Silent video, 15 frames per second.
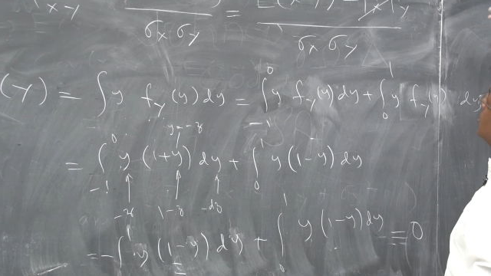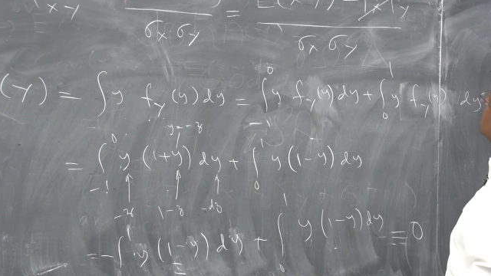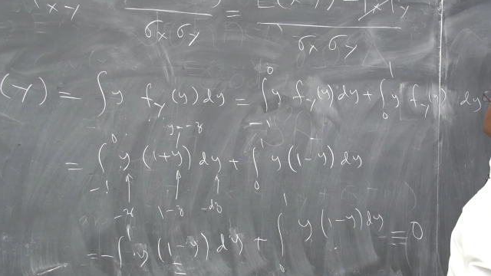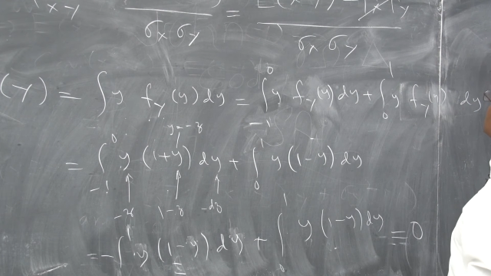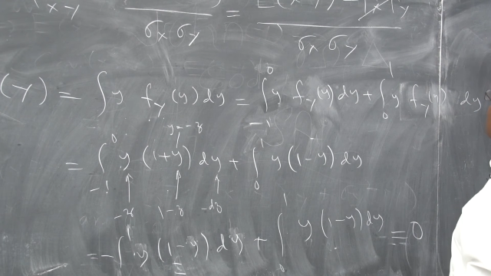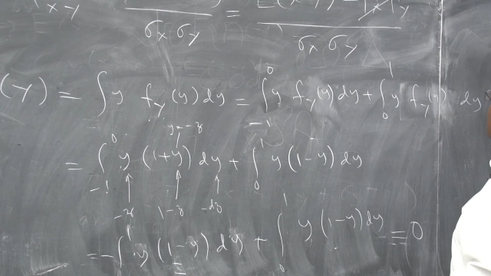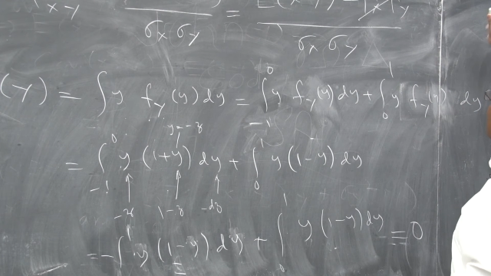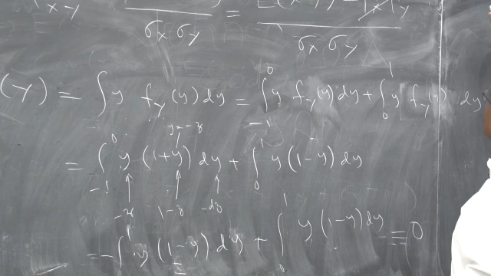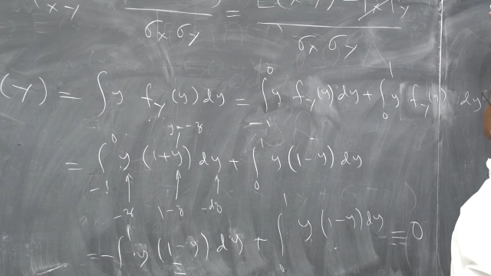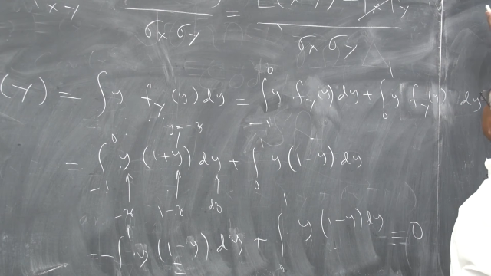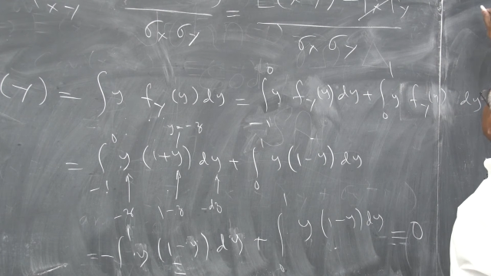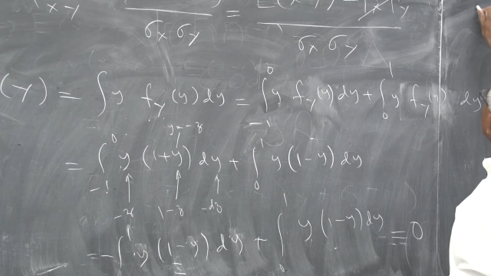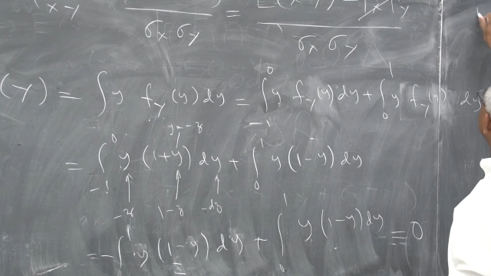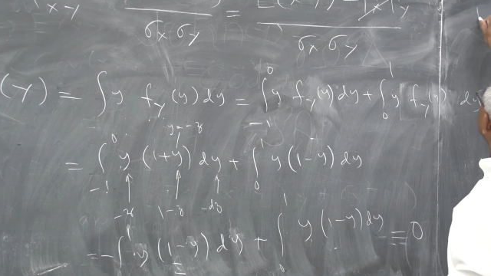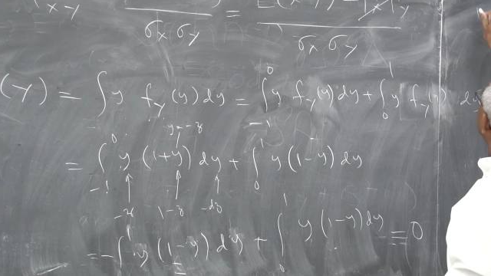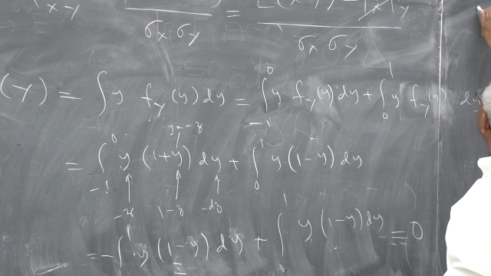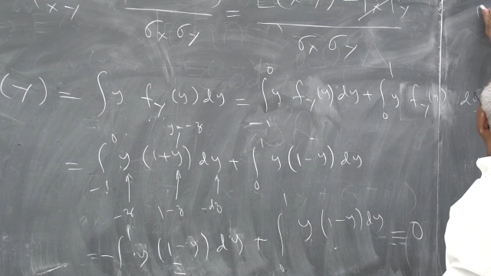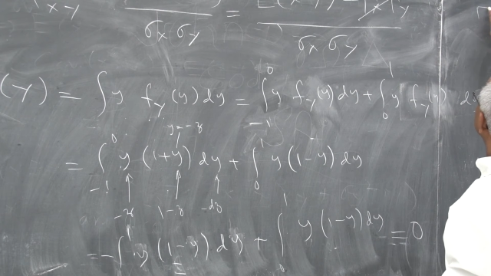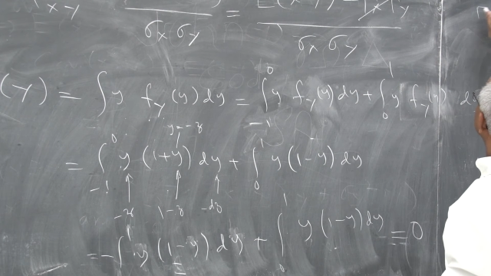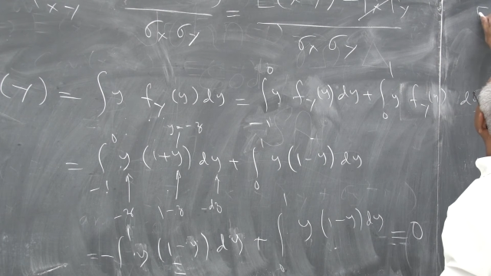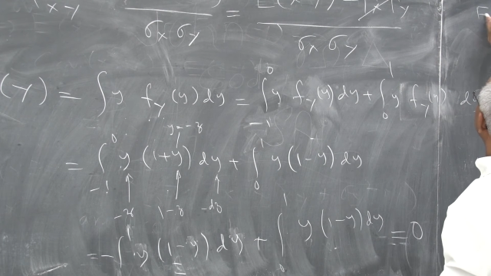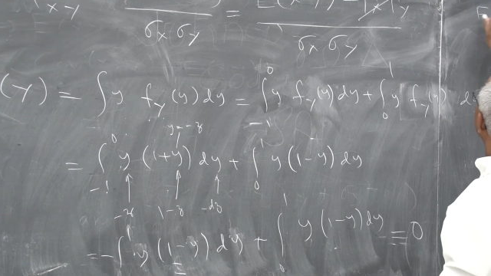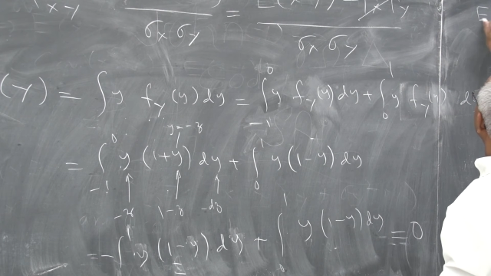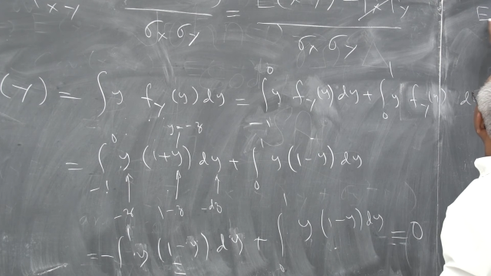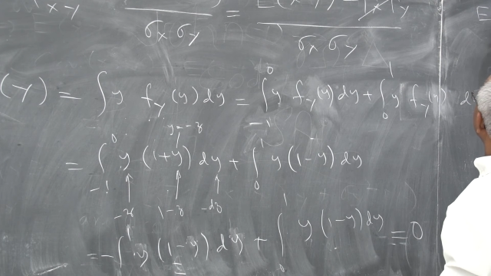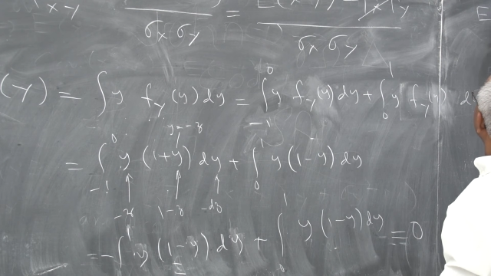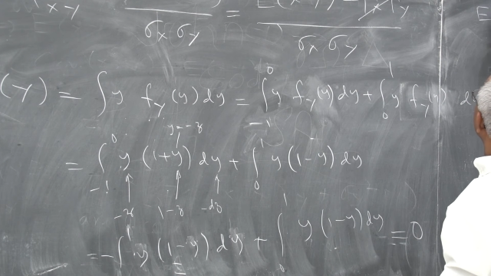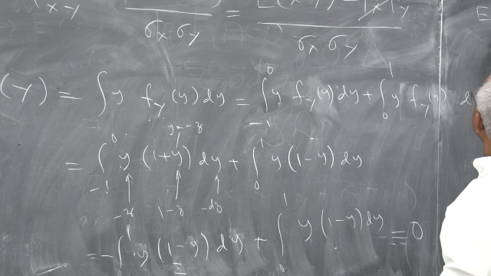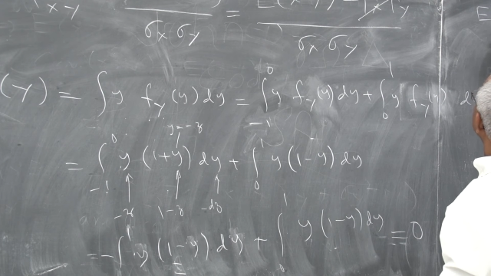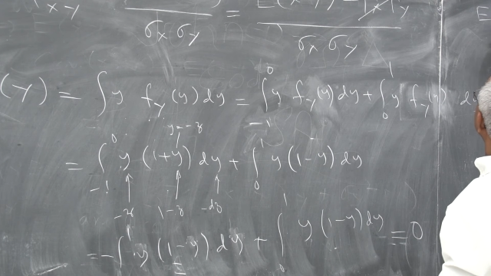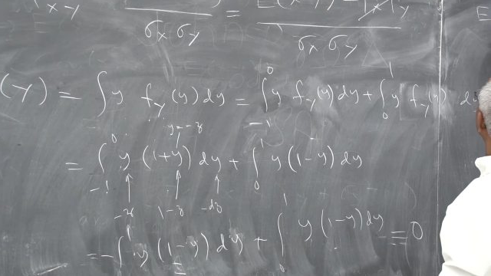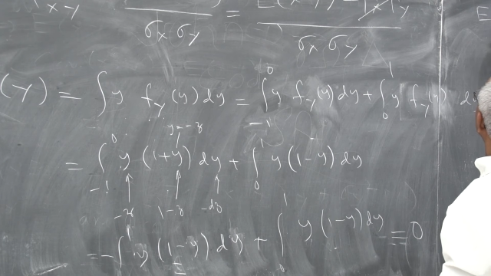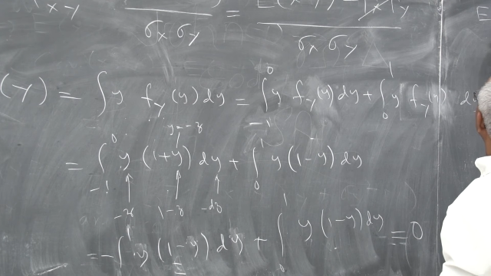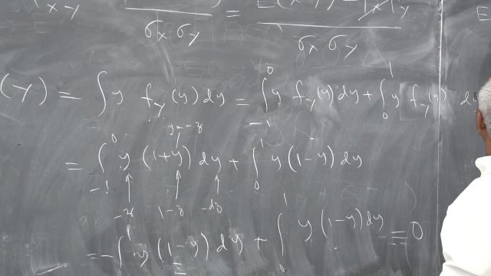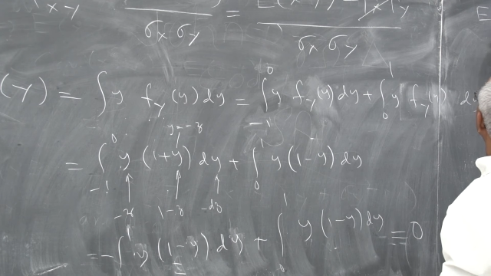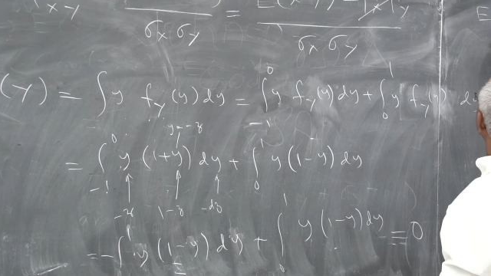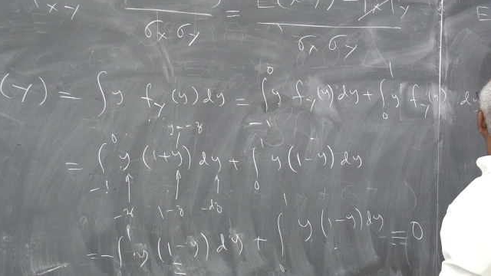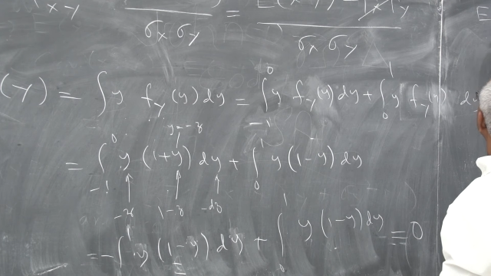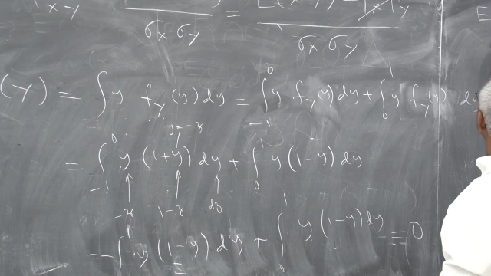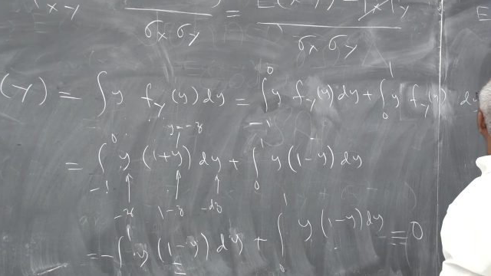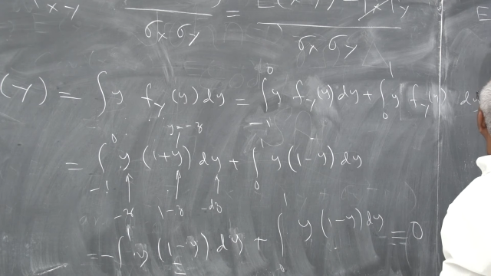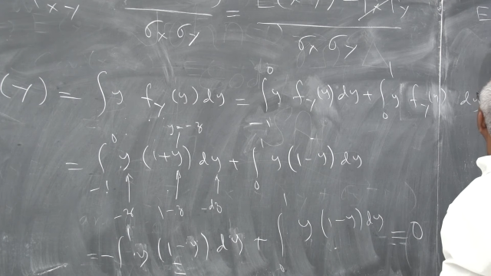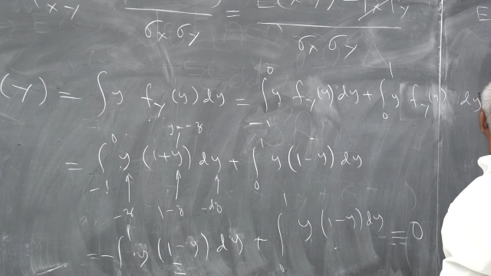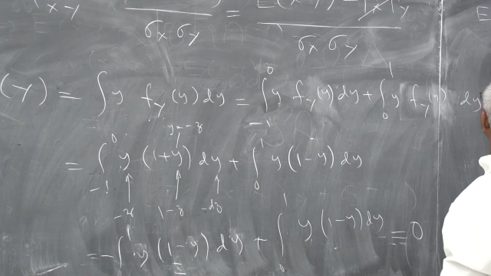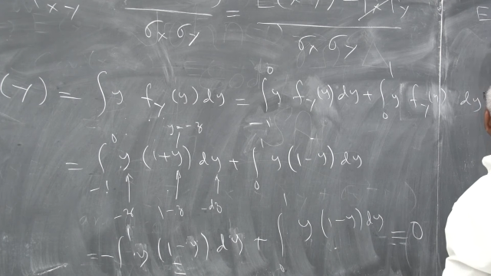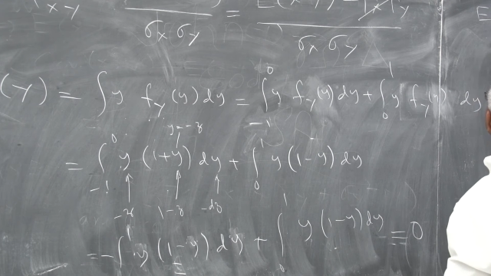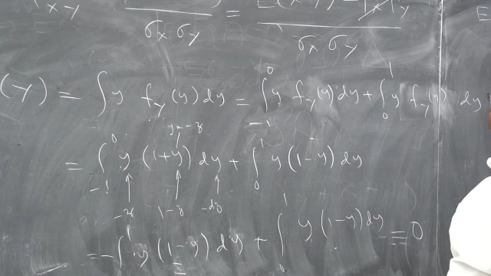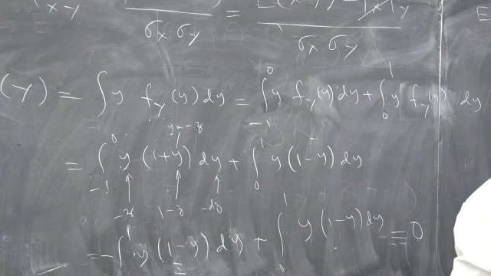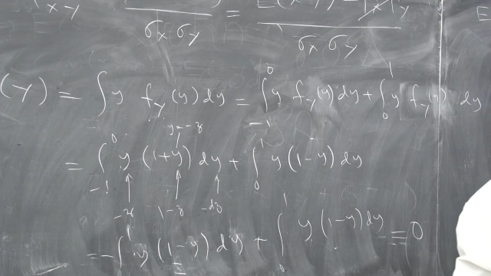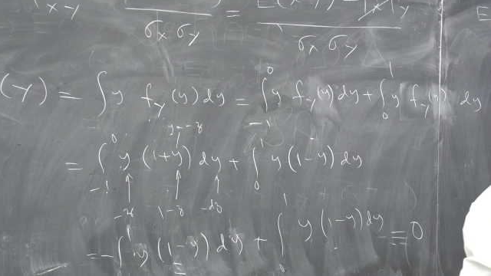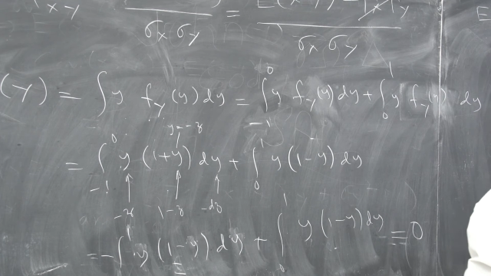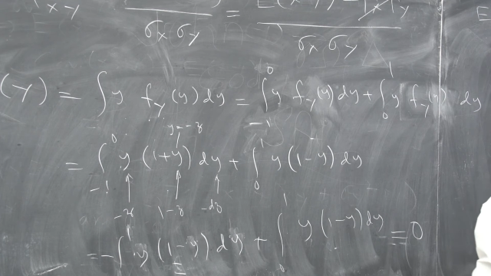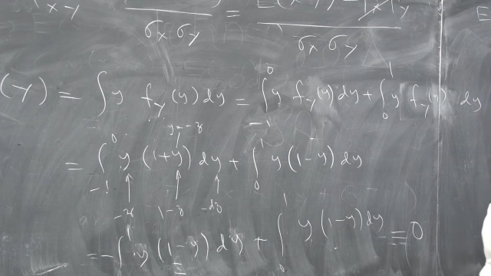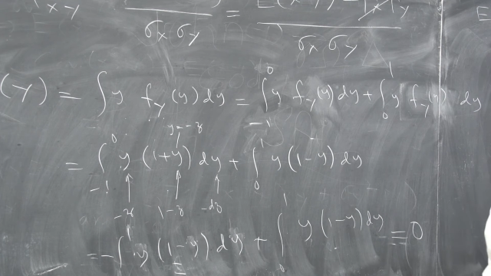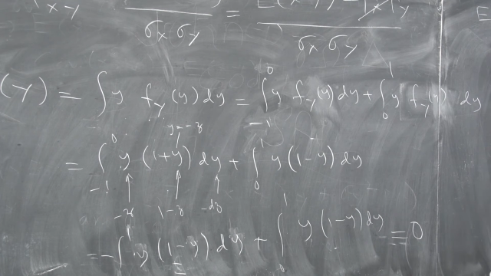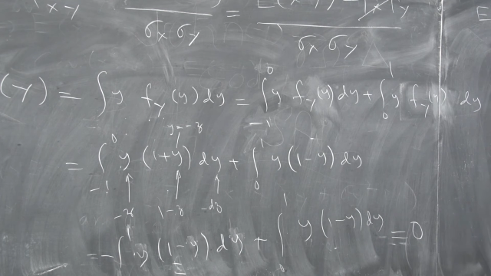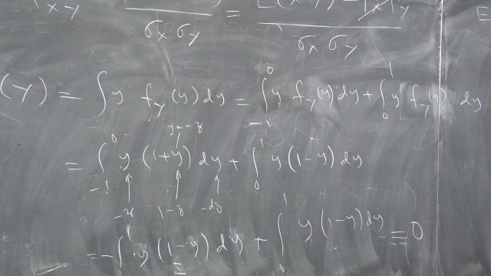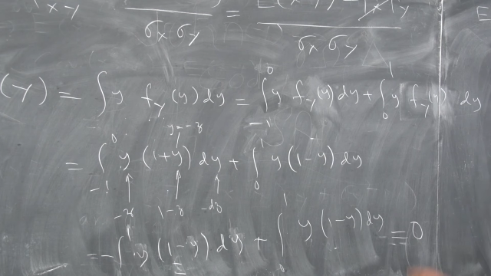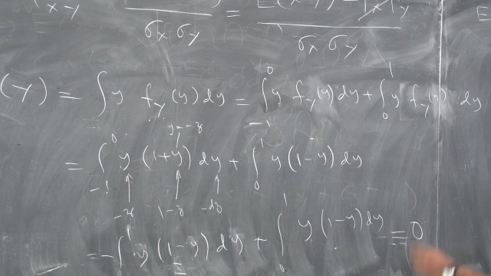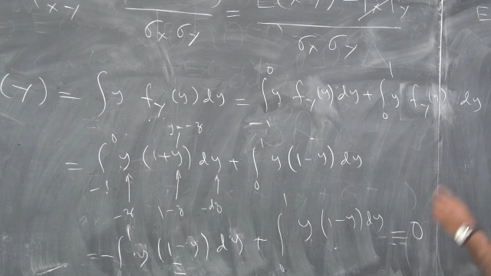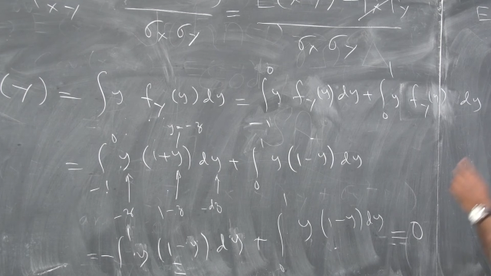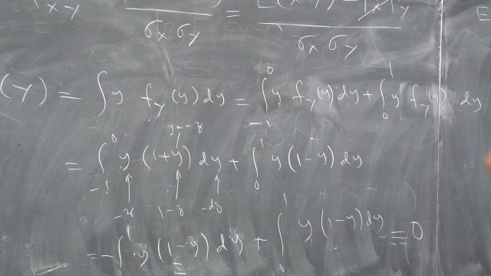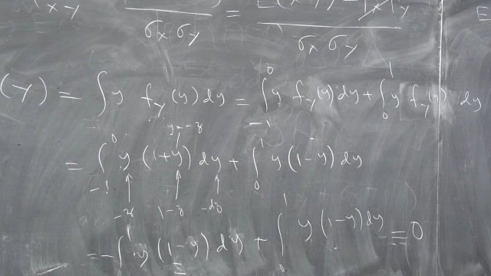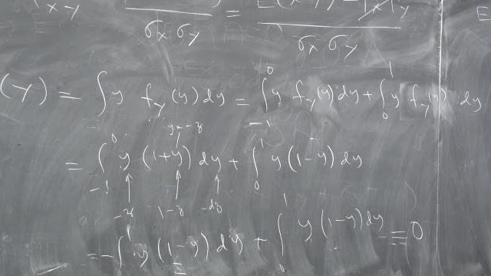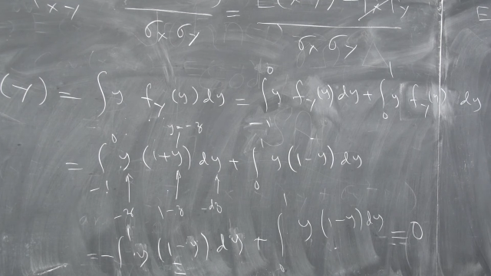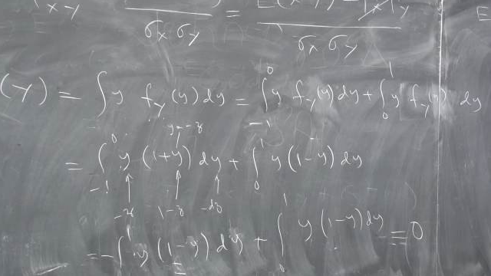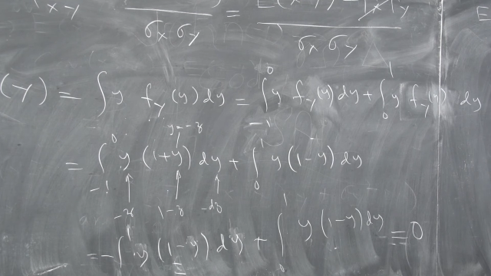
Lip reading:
Nobody's mouth can be seen.